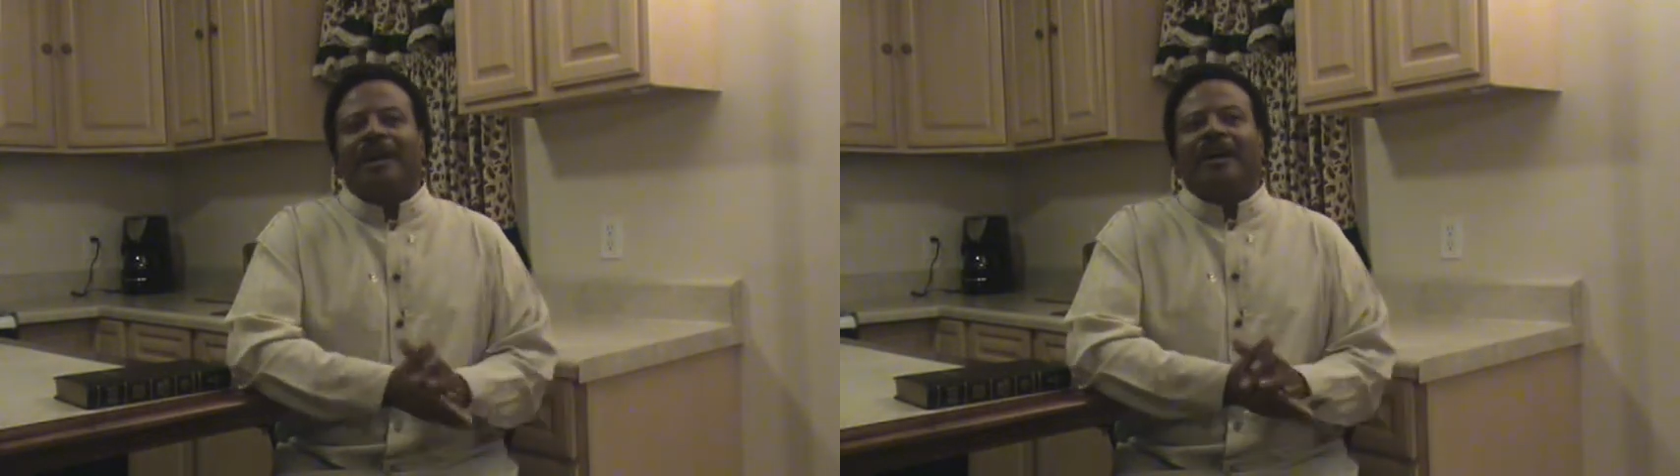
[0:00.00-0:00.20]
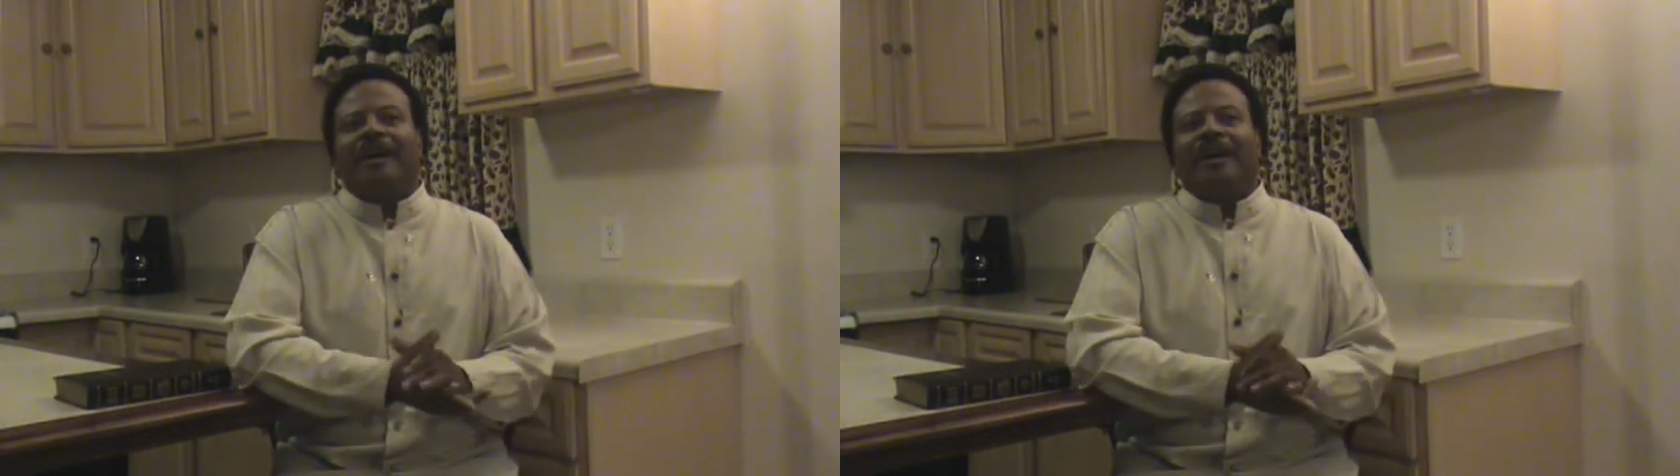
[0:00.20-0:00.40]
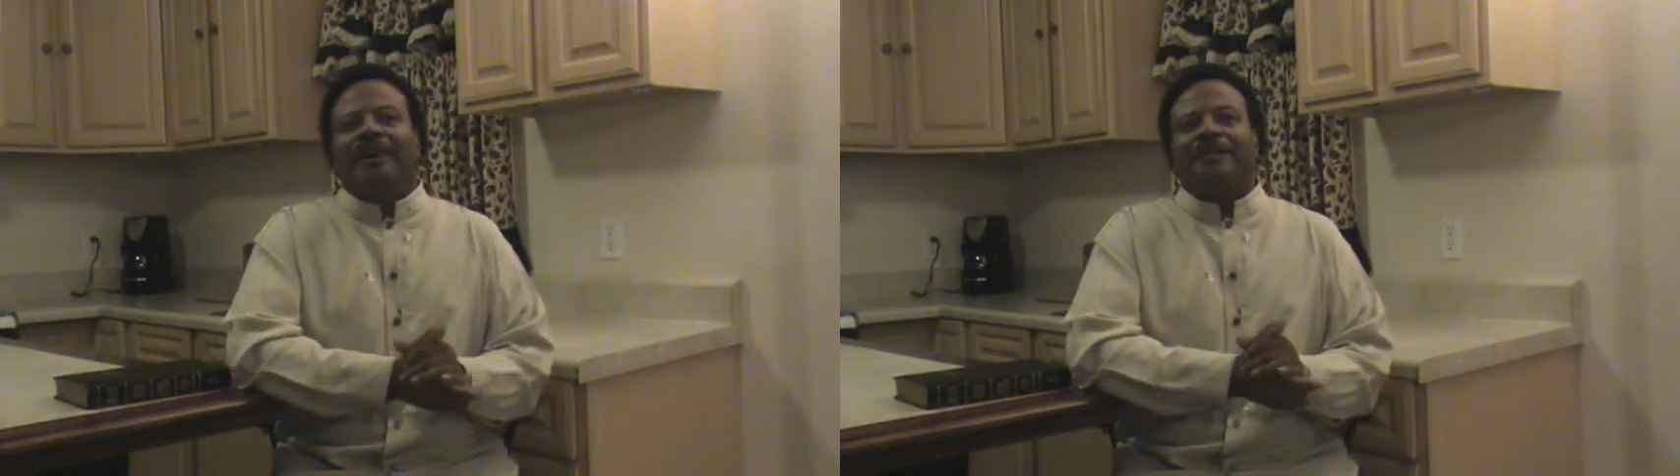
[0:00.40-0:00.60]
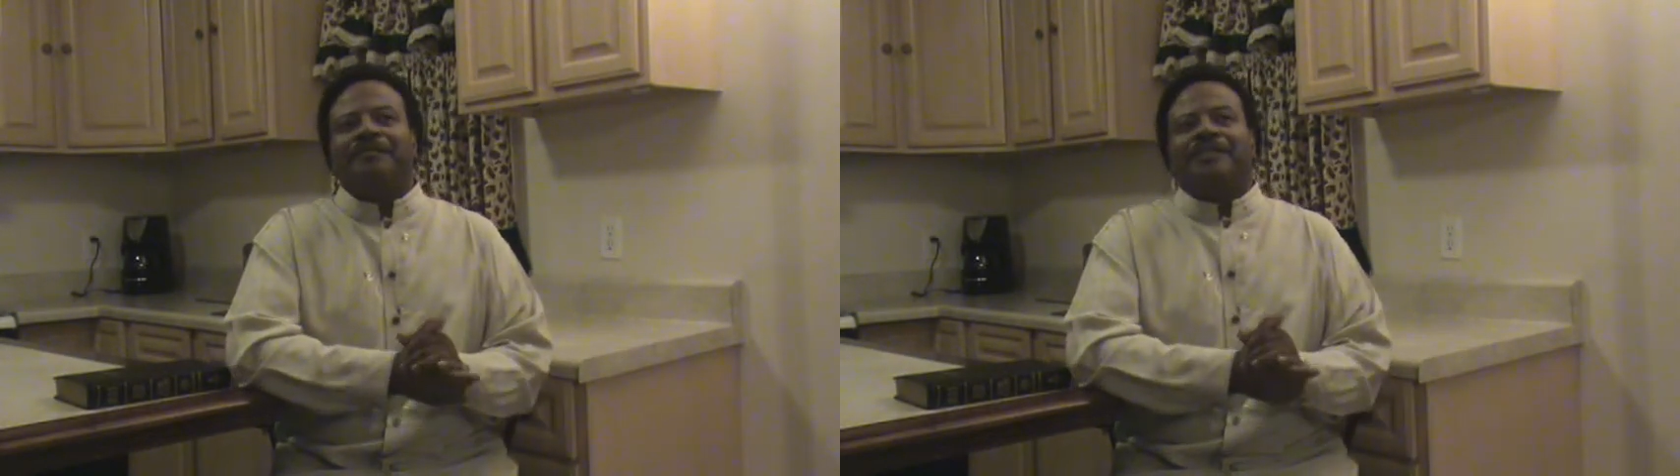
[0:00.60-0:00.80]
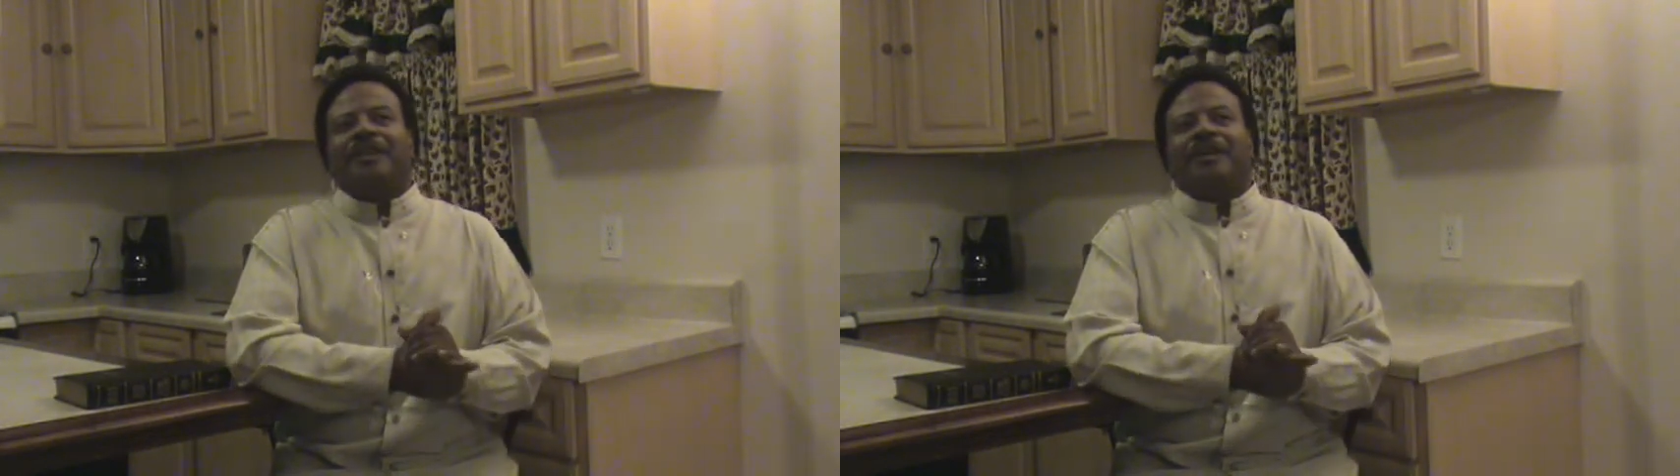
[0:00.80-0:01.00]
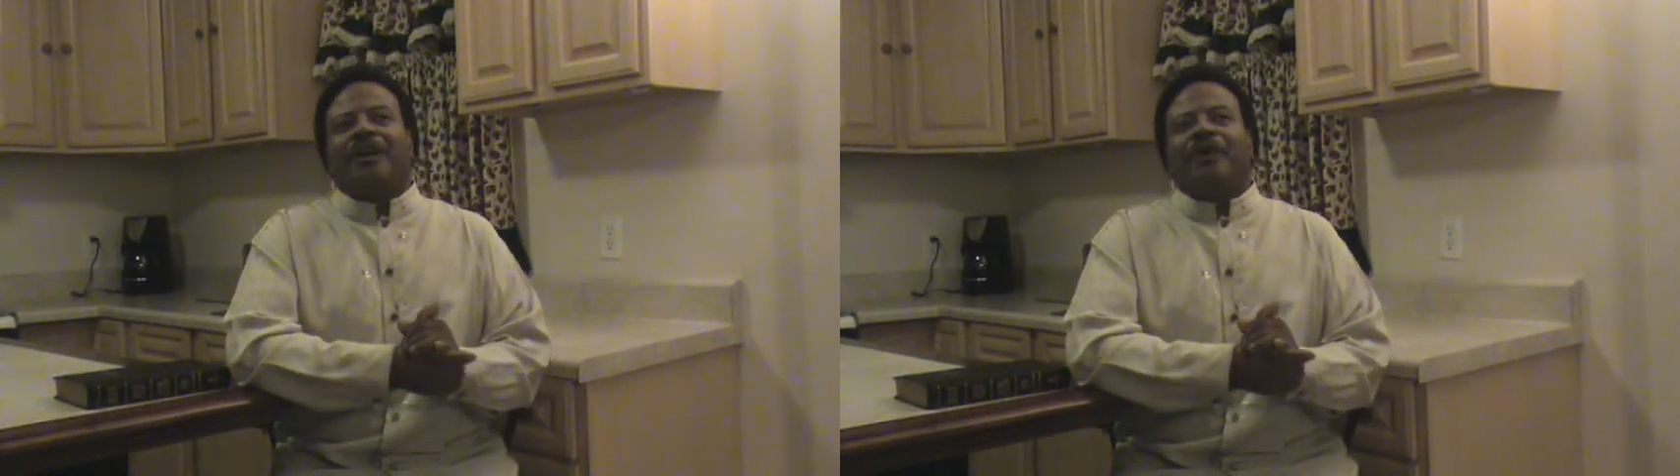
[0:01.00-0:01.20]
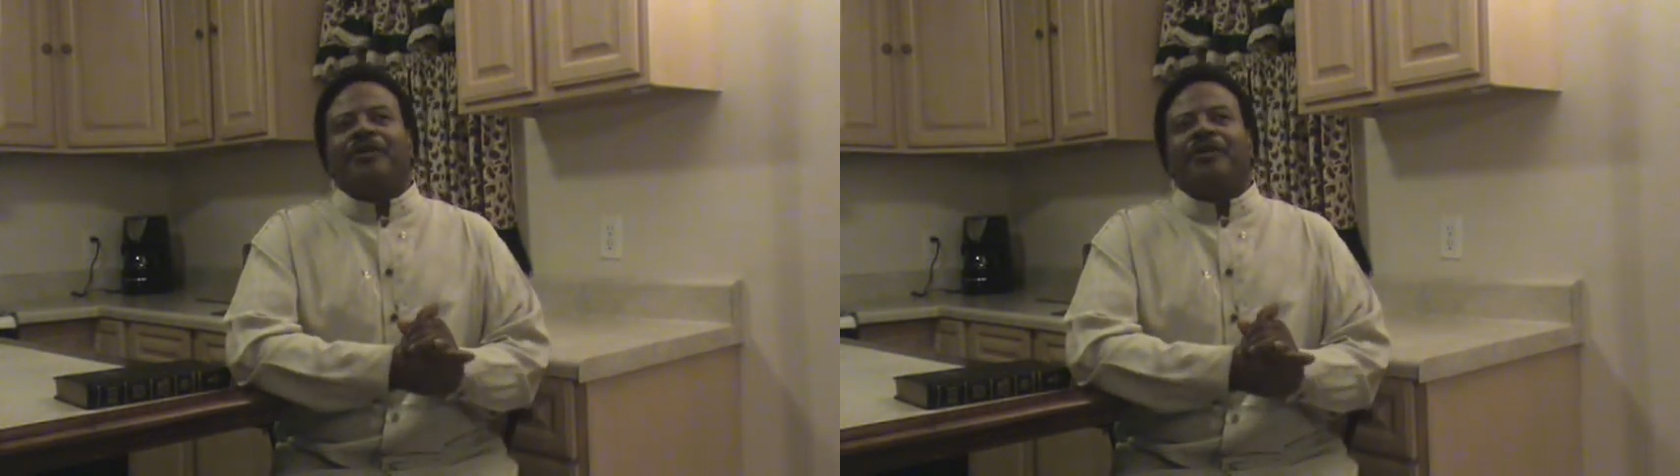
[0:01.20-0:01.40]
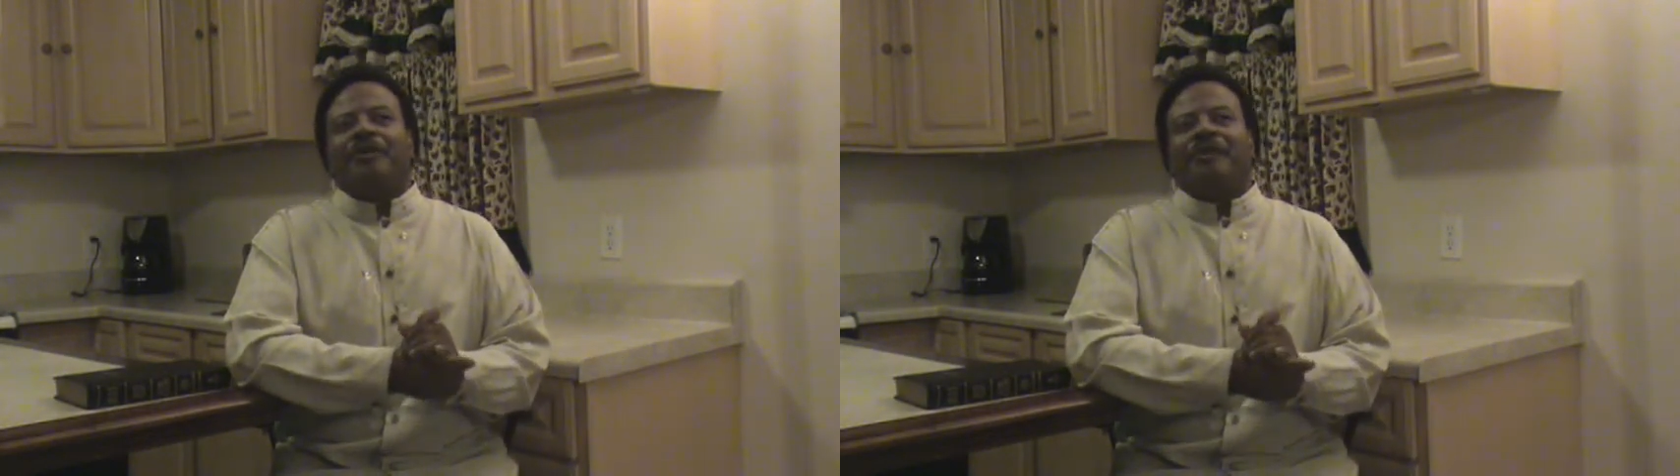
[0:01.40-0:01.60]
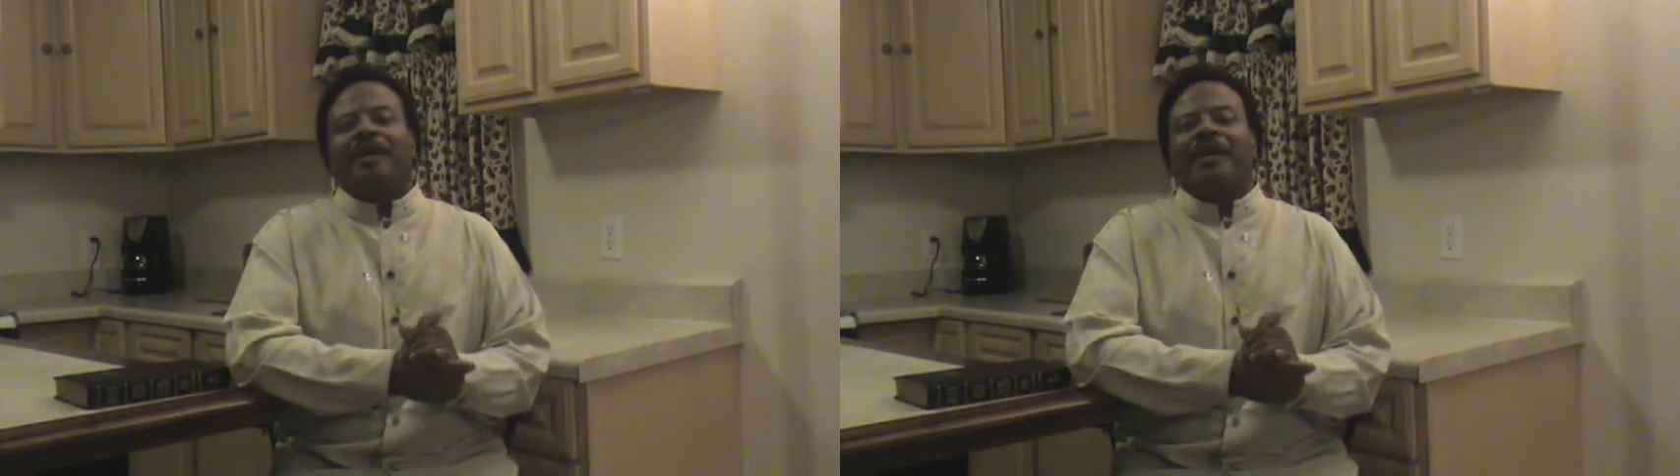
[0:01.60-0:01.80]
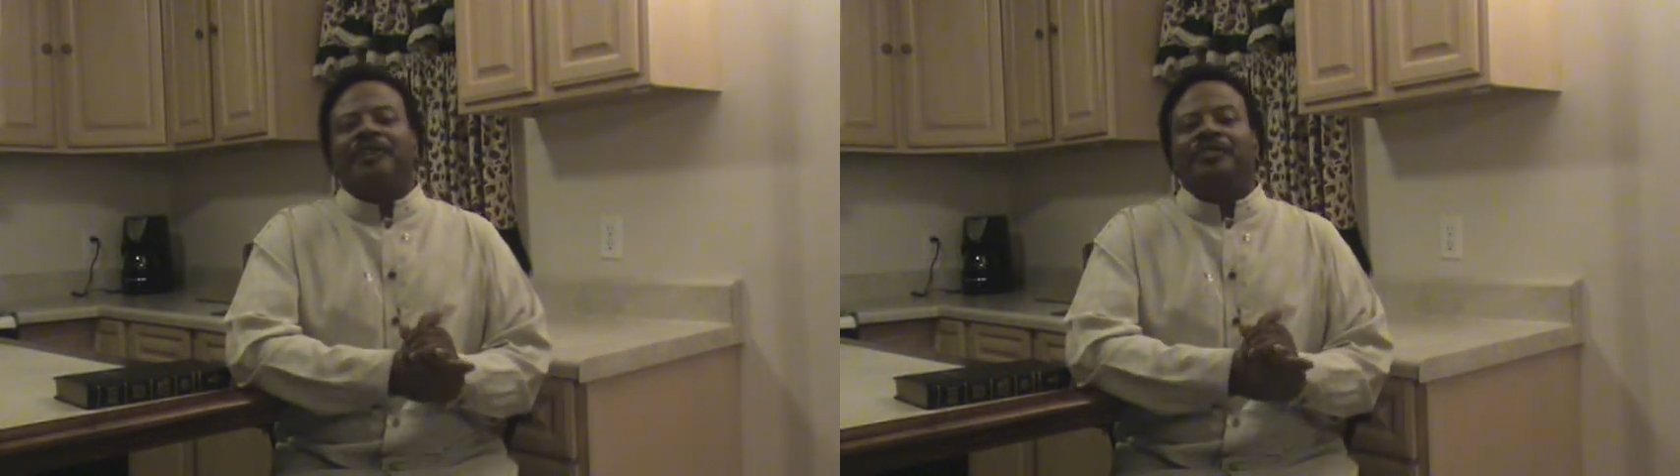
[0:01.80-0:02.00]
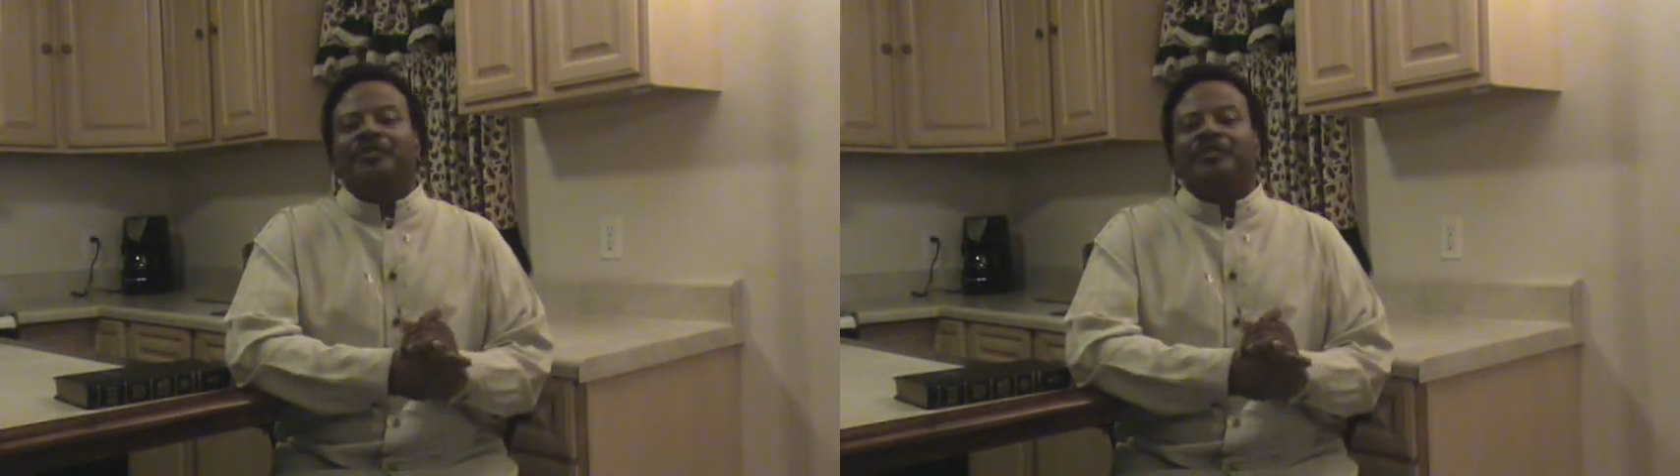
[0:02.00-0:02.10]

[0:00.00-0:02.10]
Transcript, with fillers: Uh, on your page,